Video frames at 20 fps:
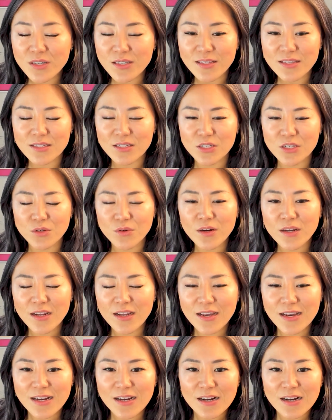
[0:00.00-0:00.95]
to listen to it.